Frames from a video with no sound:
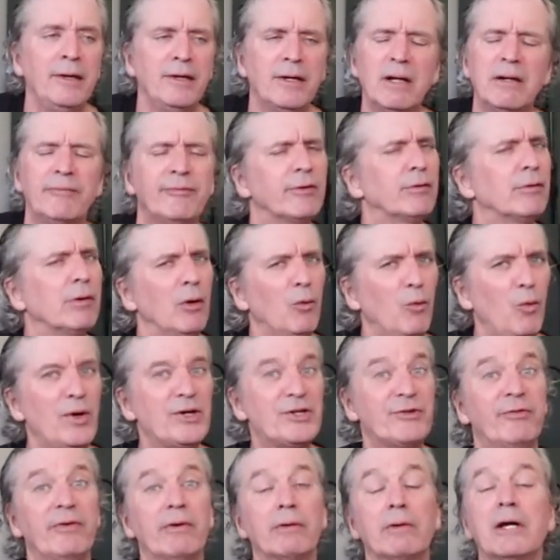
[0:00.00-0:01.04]
You got to figure out
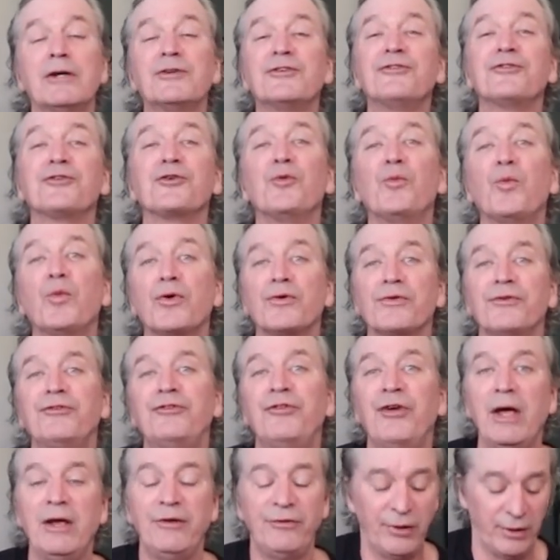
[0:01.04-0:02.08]
which variations are worth
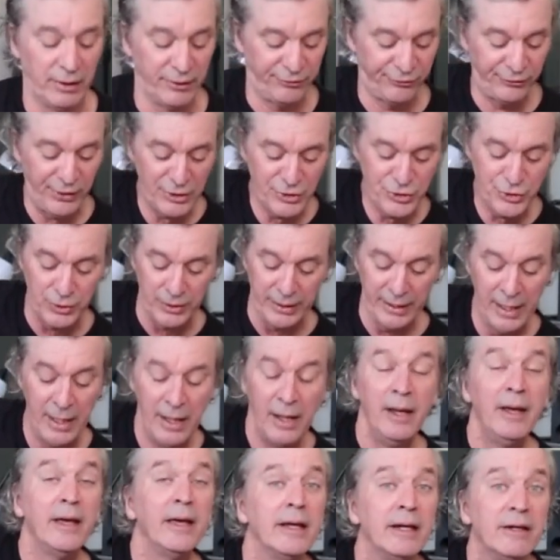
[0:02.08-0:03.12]
chasing. Essentially,
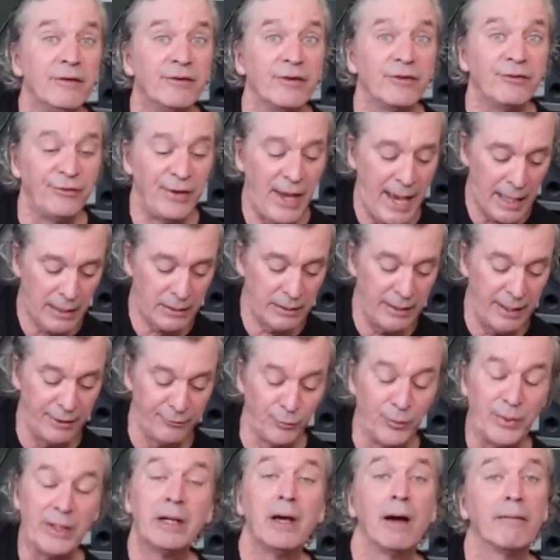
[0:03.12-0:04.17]
it is exactly
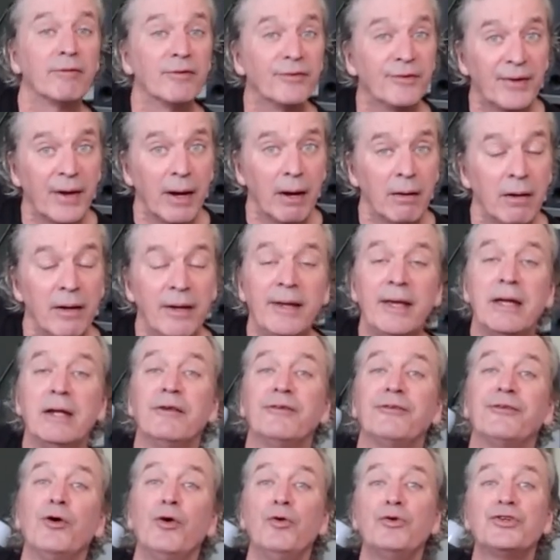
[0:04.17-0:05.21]
as we covered there. It
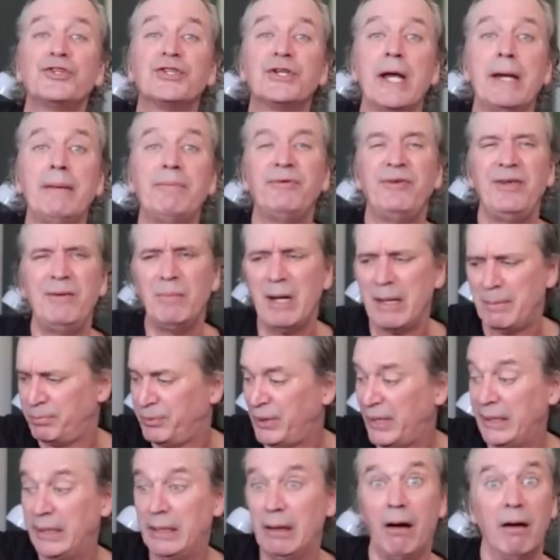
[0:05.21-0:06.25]
is those shapes. He might
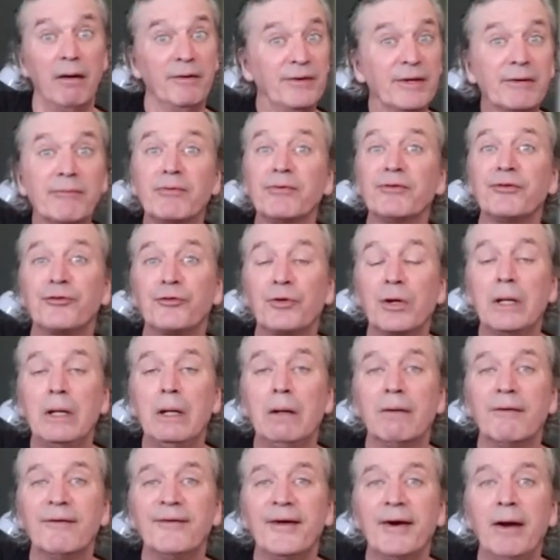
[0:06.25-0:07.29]
play the odd different string
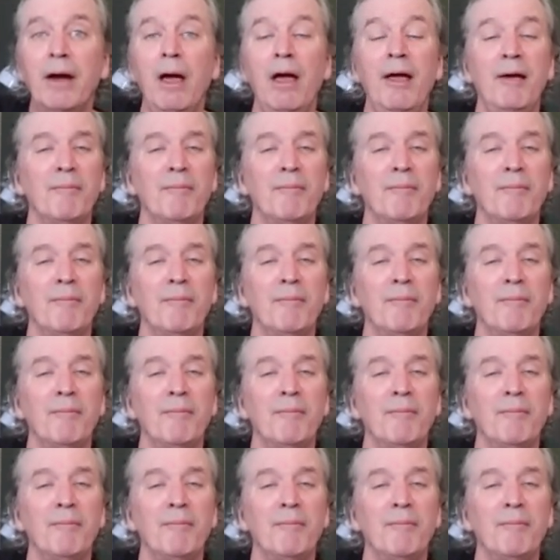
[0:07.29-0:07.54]
here and there,